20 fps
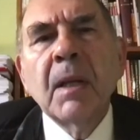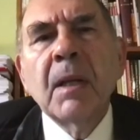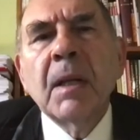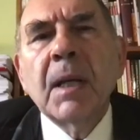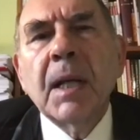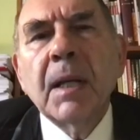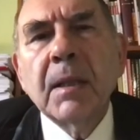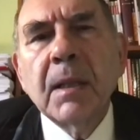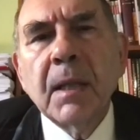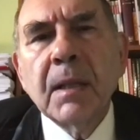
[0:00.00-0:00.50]

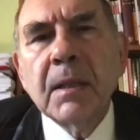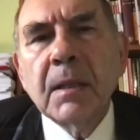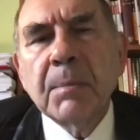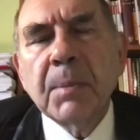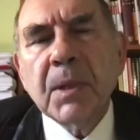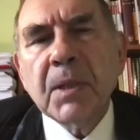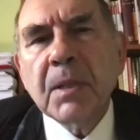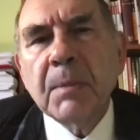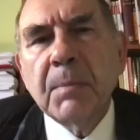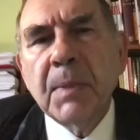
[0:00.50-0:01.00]
And the
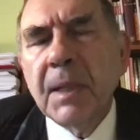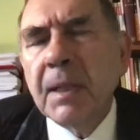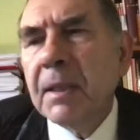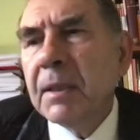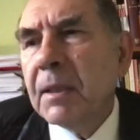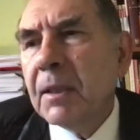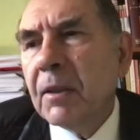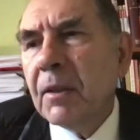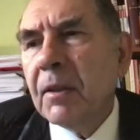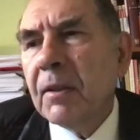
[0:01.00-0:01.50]

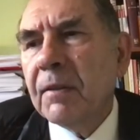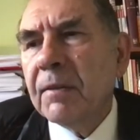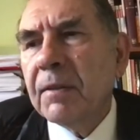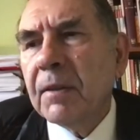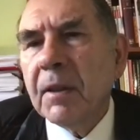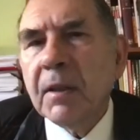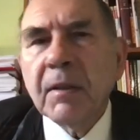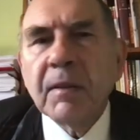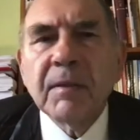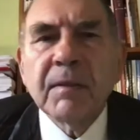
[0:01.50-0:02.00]
possibility
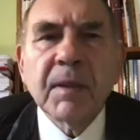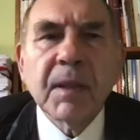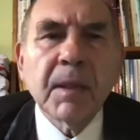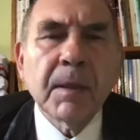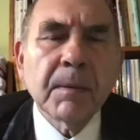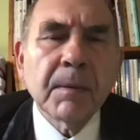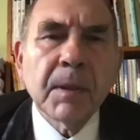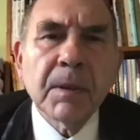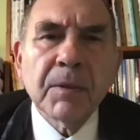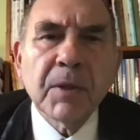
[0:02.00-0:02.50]

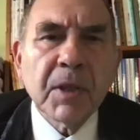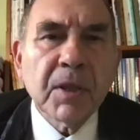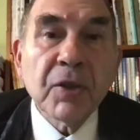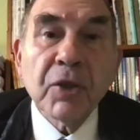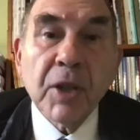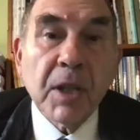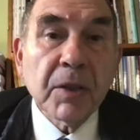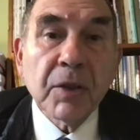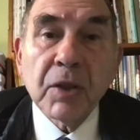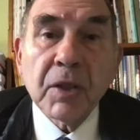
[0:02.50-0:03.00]
of just
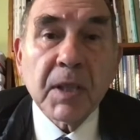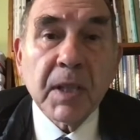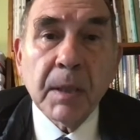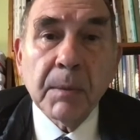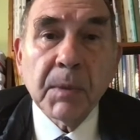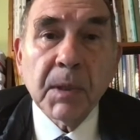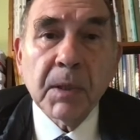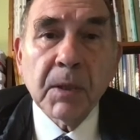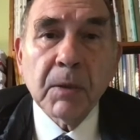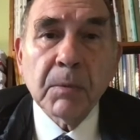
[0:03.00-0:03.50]
judging
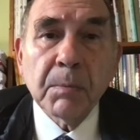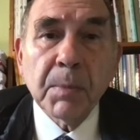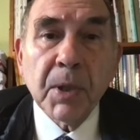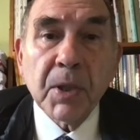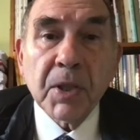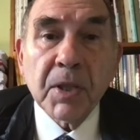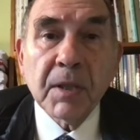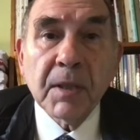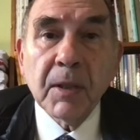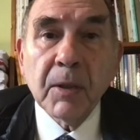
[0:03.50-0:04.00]
something on
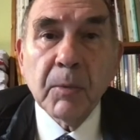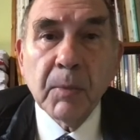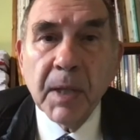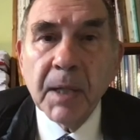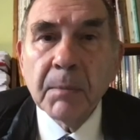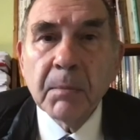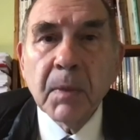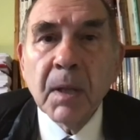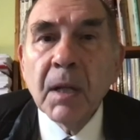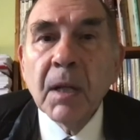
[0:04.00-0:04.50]
personal
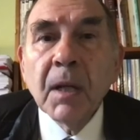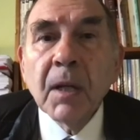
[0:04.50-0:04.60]
whim